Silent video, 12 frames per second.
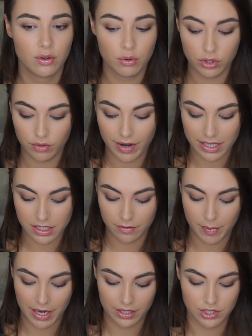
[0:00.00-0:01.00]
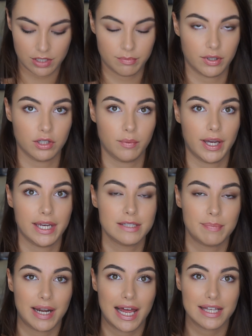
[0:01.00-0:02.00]
All the rest of the packaging, by the way, is
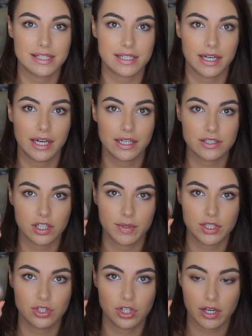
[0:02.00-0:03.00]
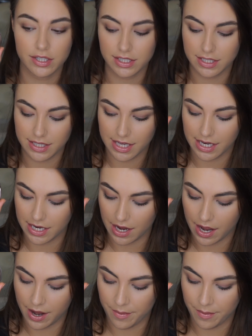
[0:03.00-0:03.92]
plastic, so it's just the